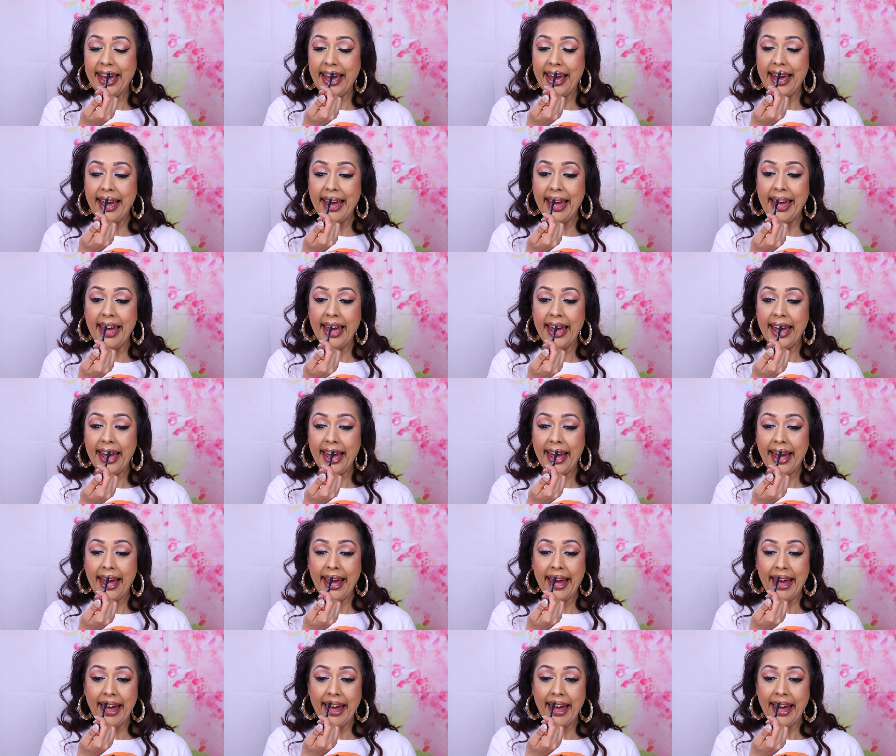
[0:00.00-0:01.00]

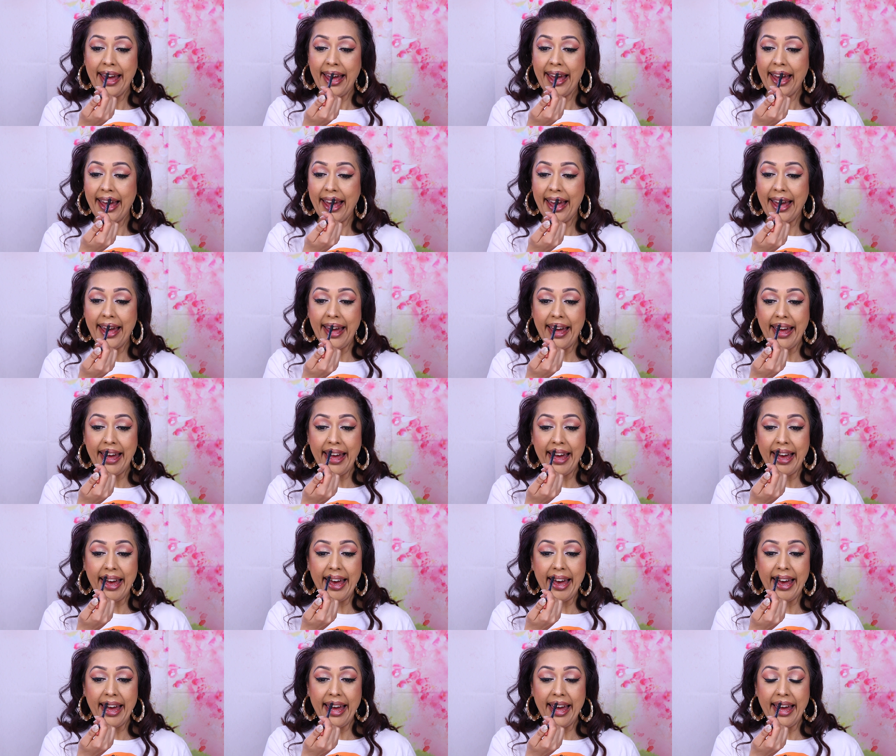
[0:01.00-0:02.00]

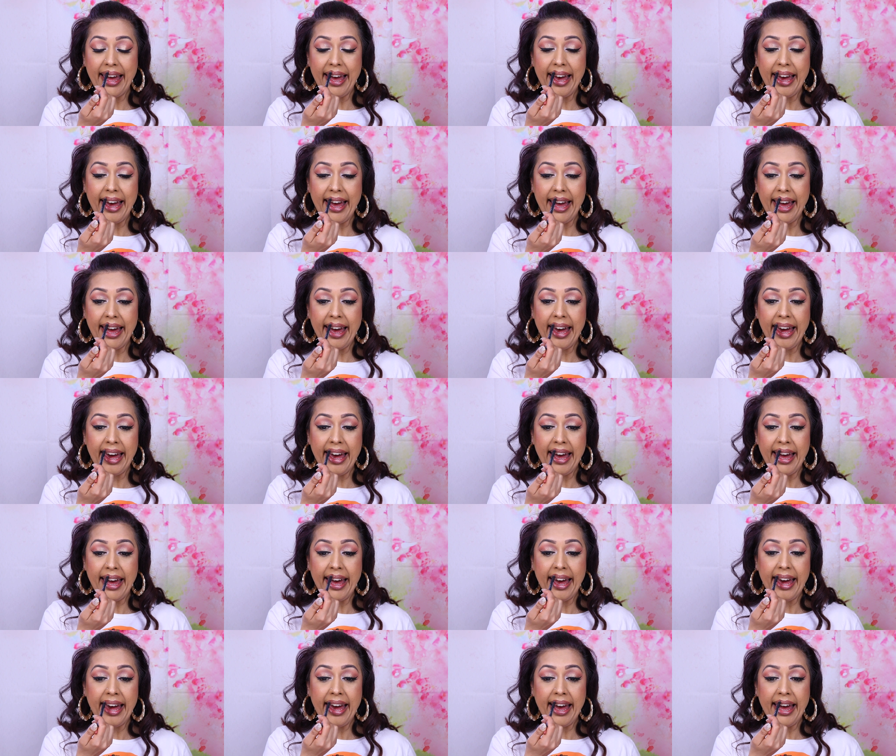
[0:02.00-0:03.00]

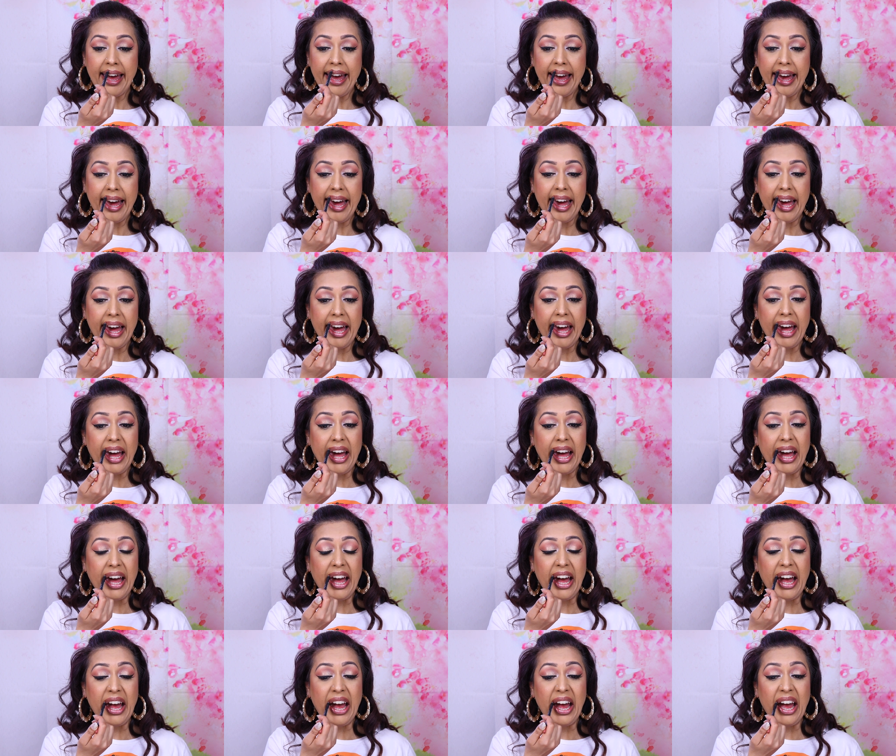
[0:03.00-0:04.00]

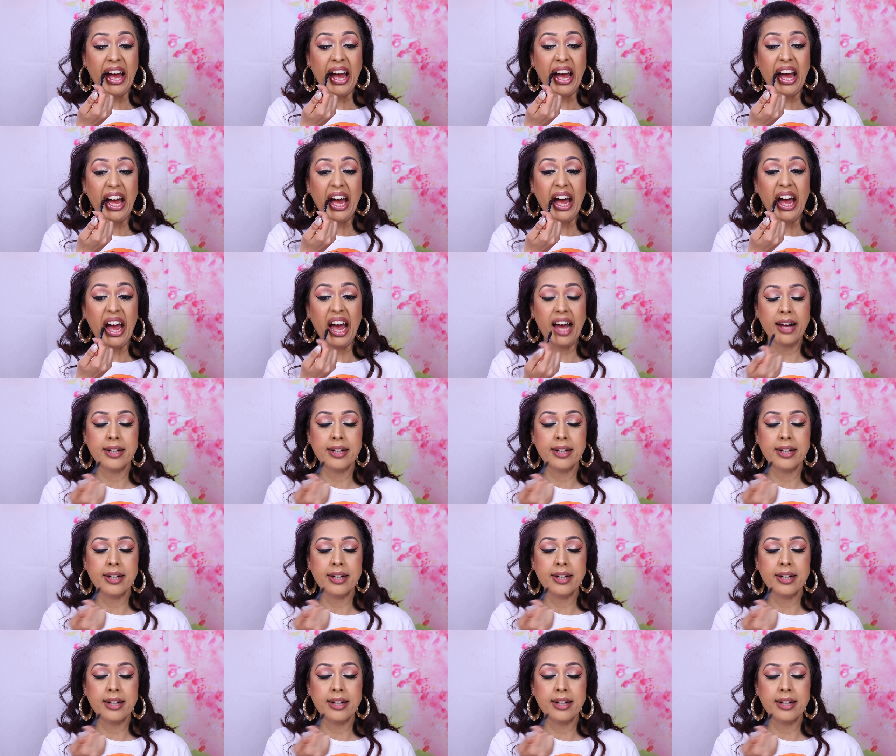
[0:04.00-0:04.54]
Nobody speaks.